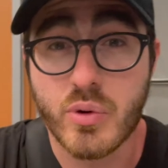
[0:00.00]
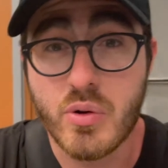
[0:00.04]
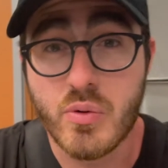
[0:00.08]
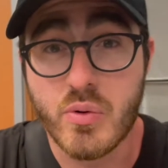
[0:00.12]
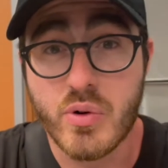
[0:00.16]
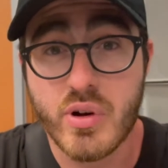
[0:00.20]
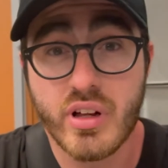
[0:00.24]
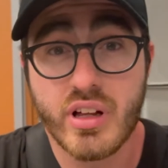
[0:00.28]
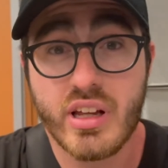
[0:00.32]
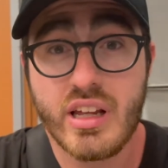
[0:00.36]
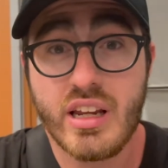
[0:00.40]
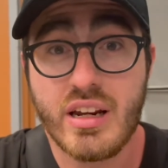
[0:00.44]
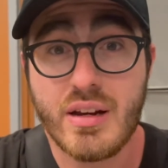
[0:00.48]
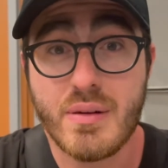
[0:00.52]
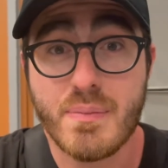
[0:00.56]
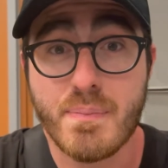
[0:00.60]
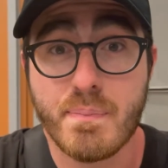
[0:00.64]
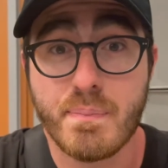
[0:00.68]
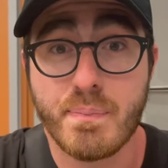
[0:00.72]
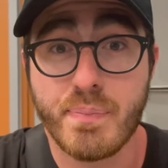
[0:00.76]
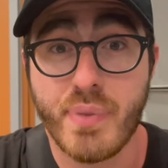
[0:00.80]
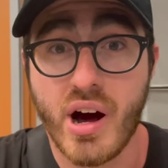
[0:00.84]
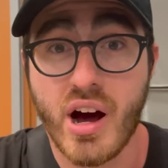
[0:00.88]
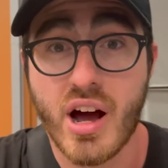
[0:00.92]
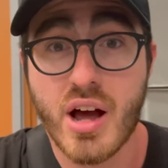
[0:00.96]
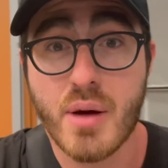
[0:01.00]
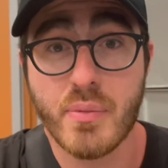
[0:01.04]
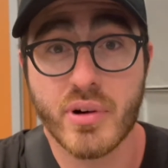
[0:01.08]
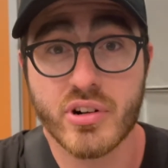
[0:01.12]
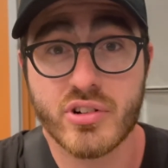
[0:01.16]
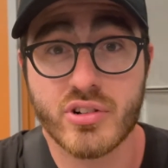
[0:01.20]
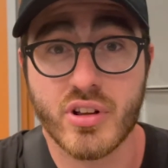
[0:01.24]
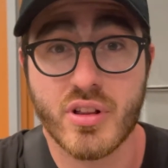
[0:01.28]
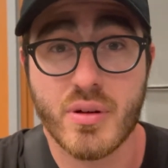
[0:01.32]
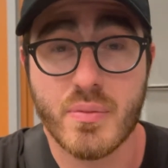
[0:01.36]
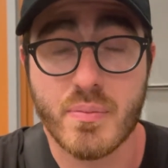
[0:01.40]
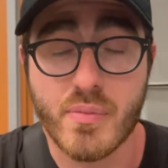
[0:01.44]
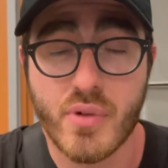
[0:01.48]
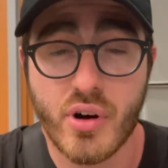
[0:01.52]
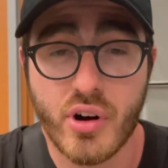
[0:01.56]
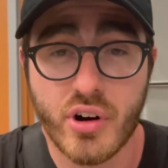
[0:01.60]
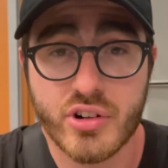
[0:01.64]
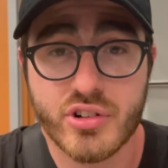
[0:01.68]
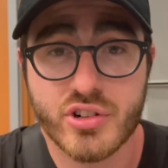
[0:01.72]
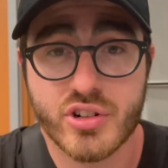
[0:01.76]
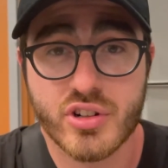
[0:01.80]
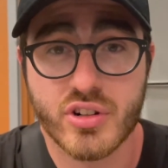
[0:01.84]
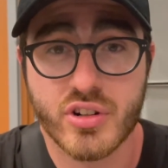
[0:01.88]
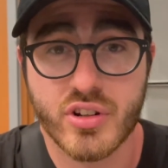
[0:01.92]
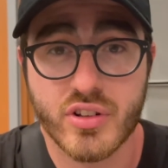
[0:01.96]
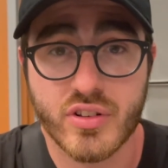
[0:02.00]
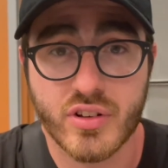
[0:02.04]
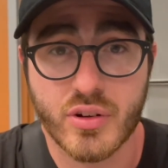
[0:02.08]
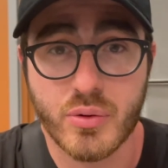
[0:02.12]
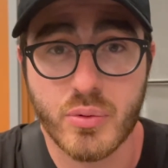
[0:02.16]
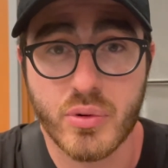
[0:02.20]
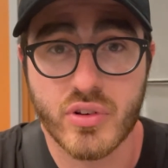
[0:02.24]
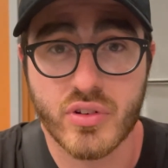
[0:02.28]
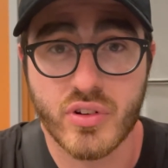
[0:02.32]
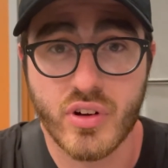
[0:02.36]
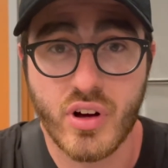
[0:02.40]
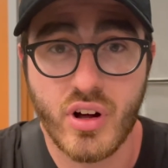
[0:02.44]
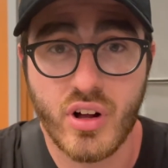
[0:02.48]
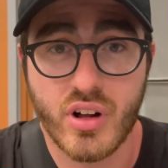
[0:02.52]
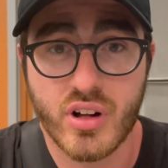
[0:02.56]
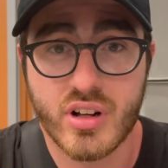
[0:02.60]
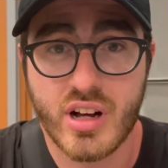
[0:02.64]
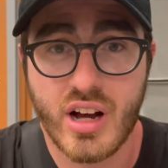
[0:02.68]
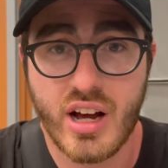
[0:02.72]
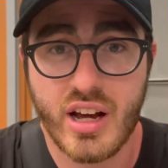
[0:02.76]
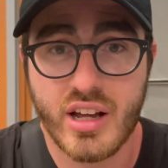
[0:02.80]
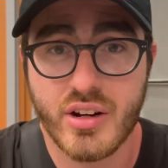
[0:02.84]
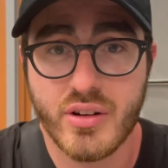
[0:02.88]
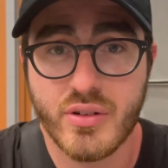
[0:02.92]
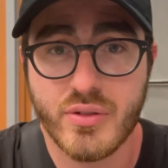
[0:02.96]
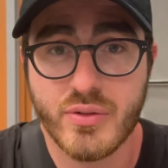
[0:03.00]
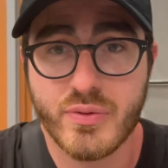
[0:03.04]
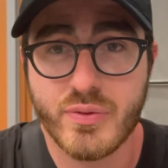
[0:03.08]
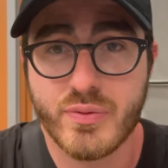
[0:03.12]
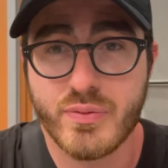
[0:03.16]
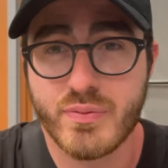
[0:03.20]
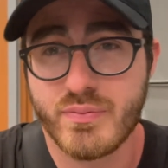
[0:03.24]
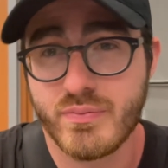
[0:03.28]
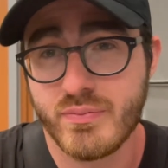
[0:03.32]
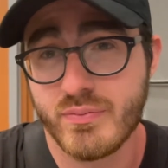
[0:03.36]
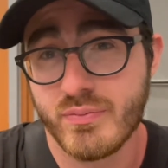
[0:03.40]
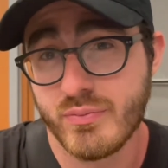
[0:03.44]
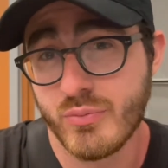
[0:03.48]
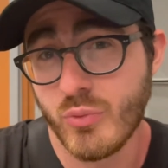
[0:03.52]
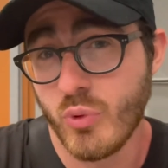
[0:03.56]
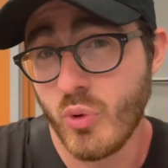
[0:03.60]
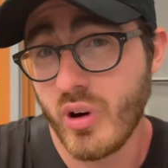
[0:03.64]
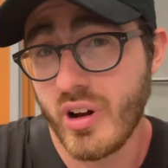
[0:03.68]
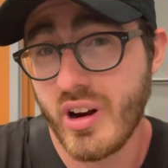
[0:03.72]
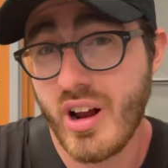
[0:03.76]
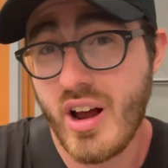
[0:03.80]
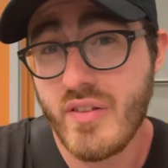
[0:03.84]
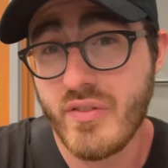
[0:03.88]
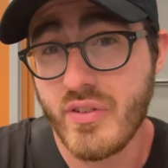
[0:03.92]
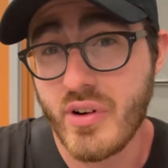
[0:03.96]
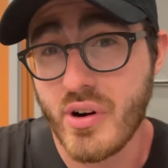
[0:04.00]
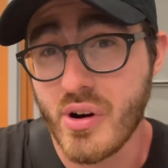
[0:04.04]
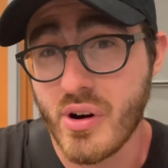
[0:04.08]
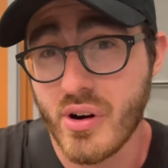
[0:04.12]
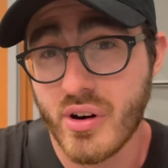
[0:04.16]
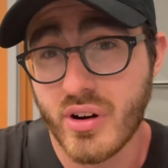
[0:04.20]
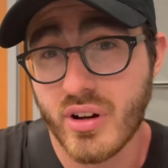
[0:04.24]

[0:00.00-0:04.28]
really didn't buy much of the merch because it was all kind of whatever.